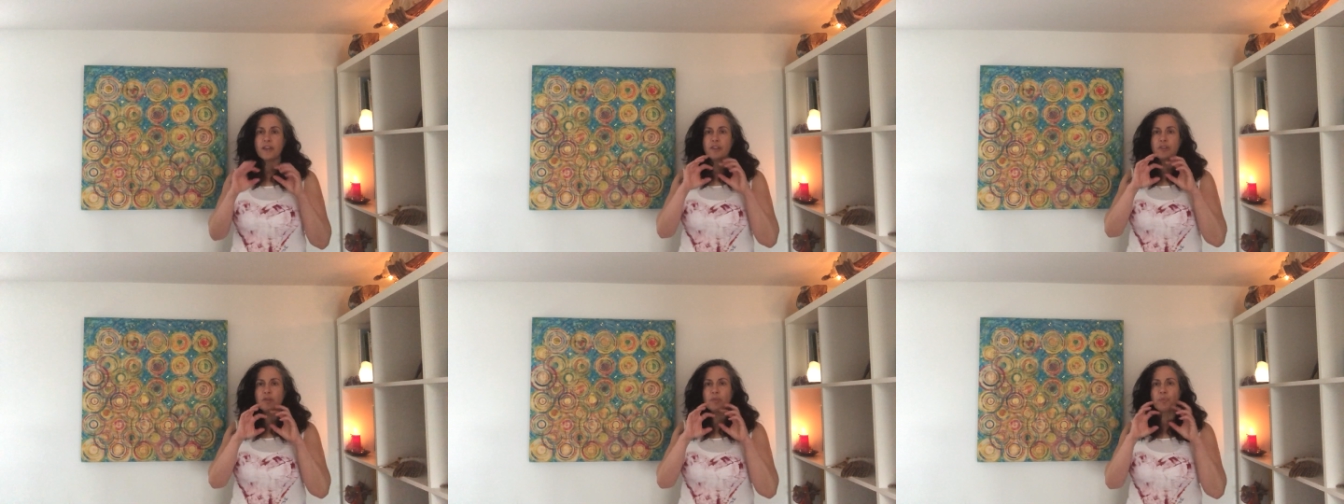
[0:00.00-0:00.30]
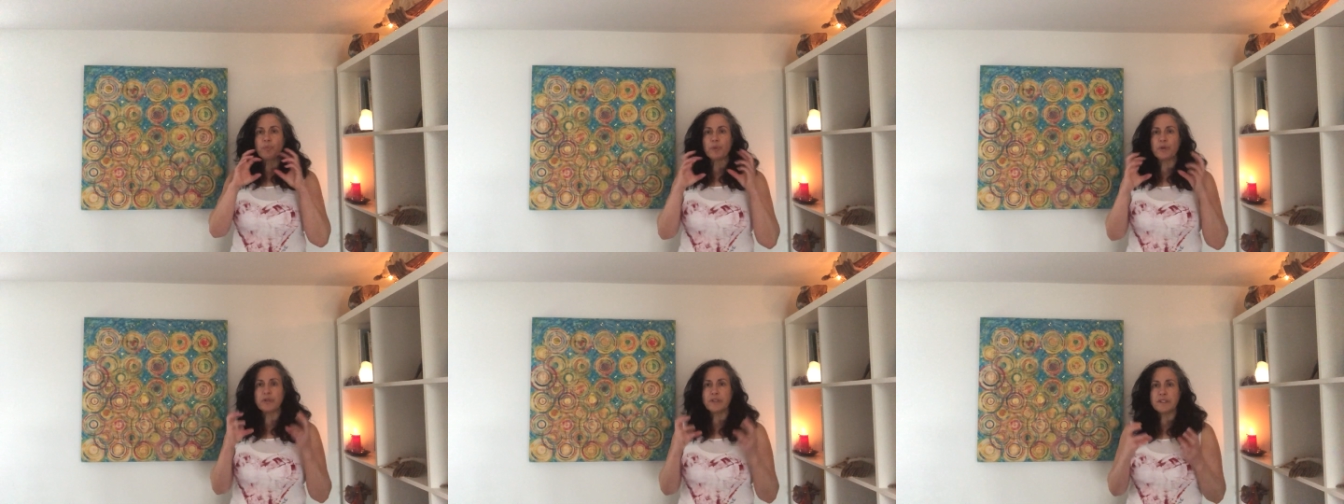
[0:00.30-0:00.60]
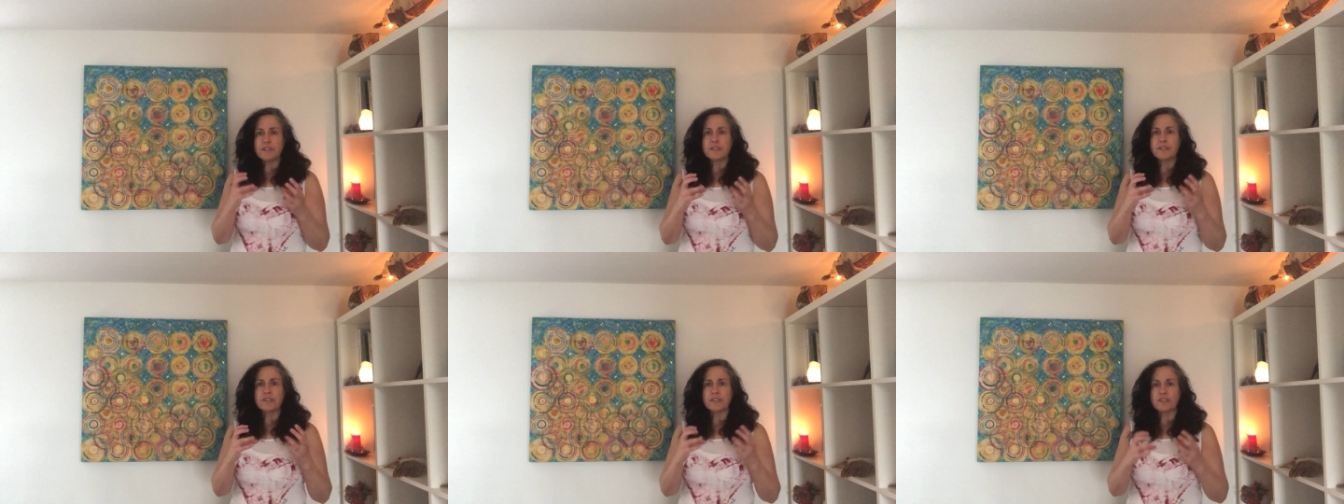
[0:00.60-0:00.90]
the
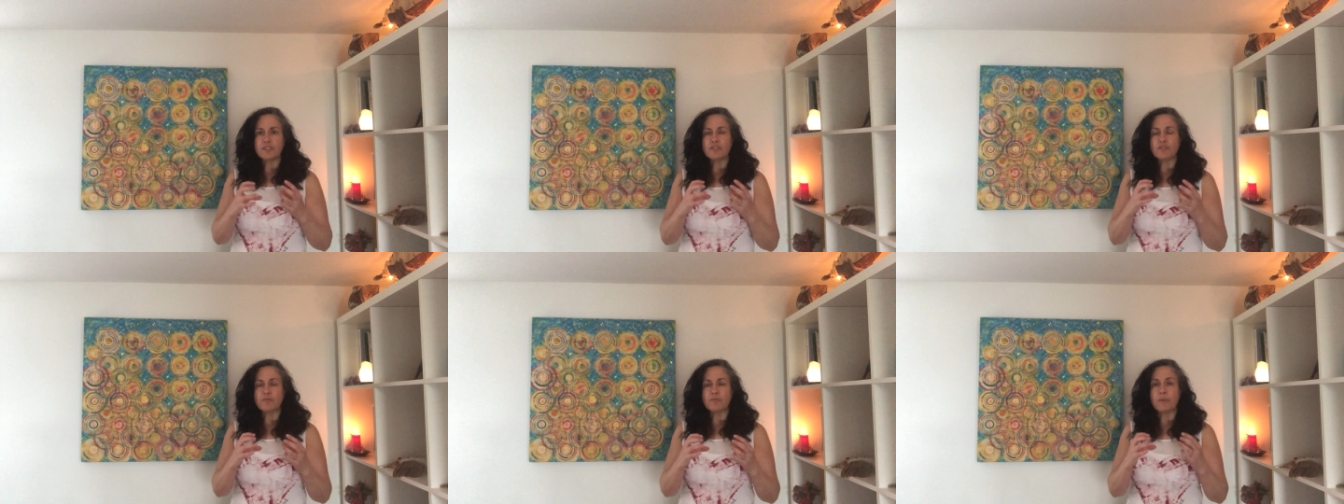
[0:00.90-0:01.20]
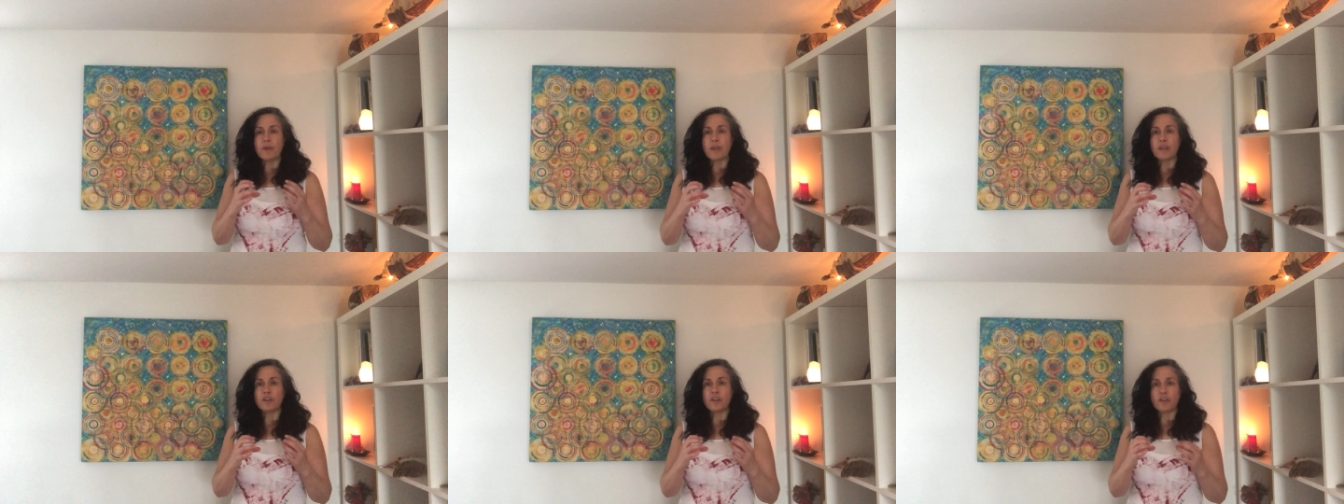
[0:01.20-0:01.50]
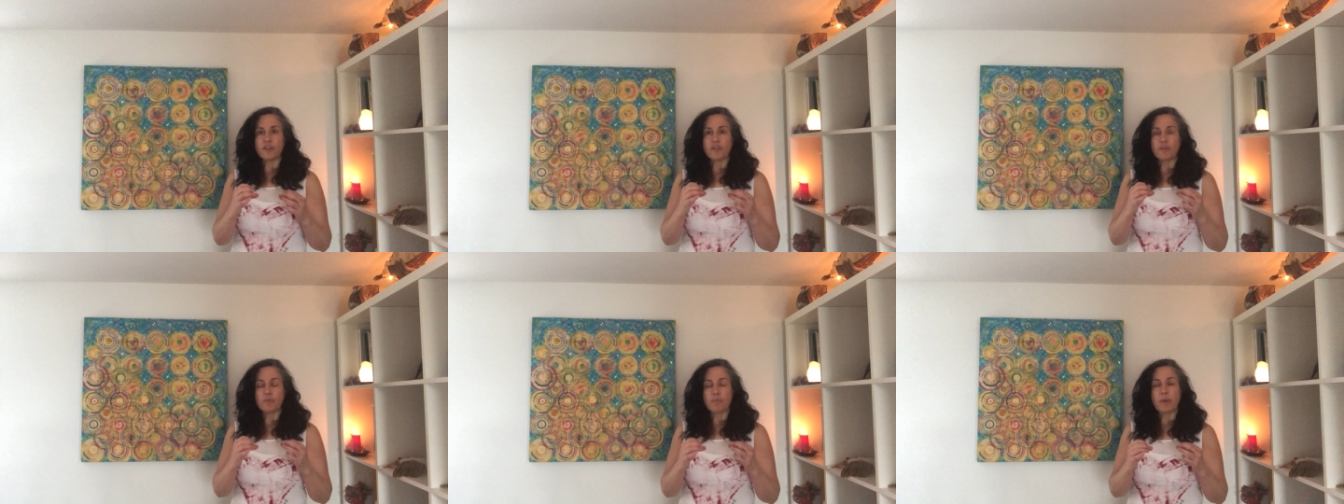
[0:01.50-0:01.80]
prints that you've made
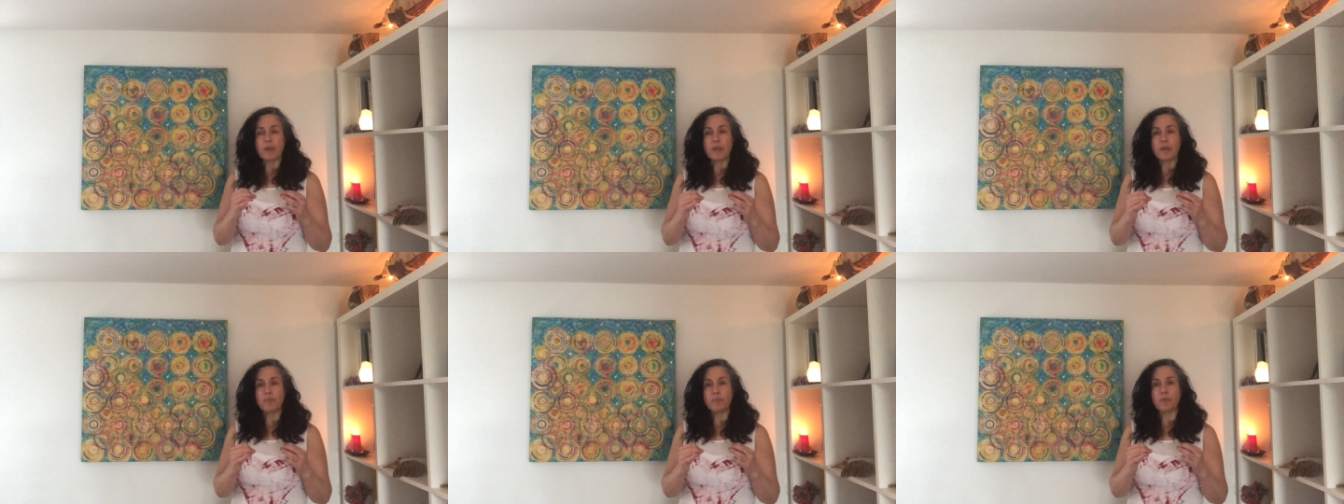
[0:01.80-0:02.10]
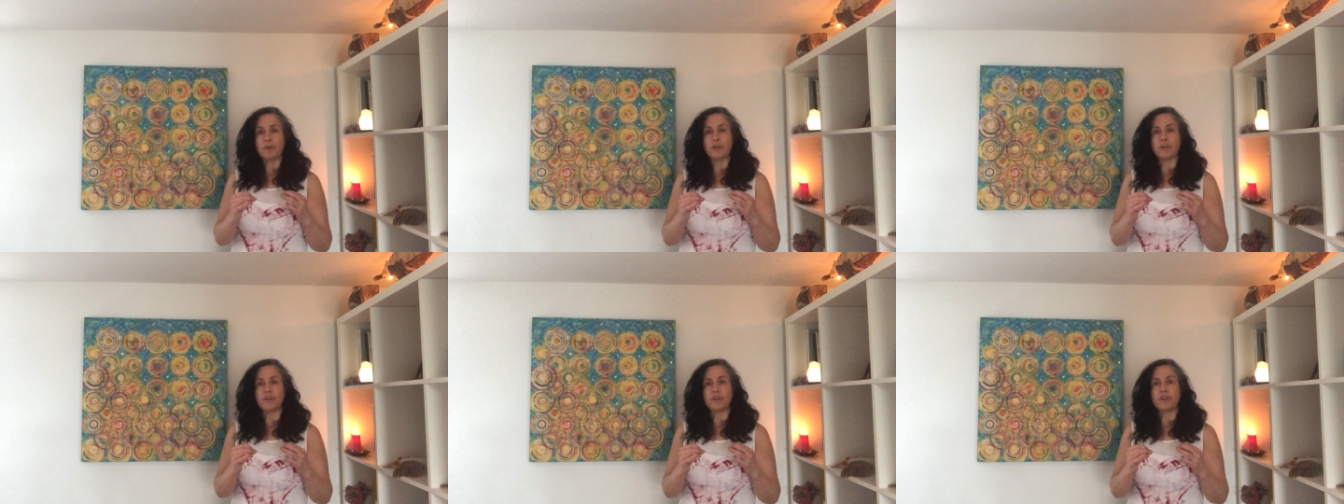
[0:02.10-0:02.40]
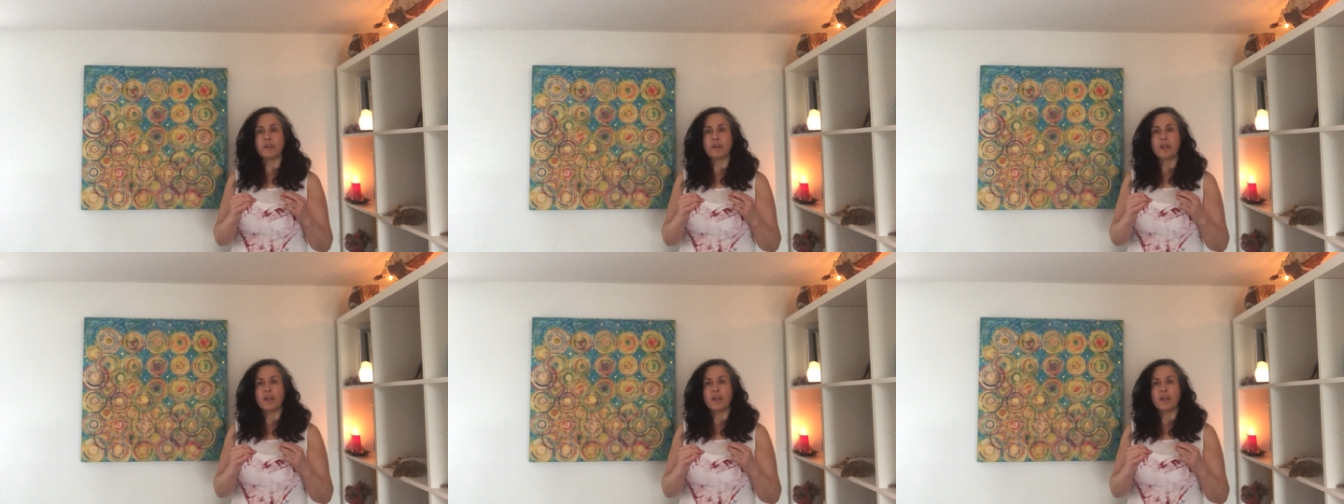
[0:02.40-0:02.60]
on the paper